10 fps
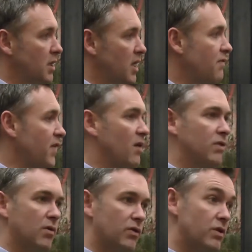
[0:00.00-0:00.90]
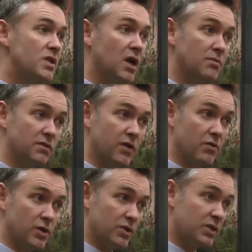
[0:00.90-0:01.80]
they found there were three types of
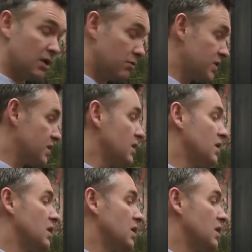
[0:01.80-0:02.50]
voters. There was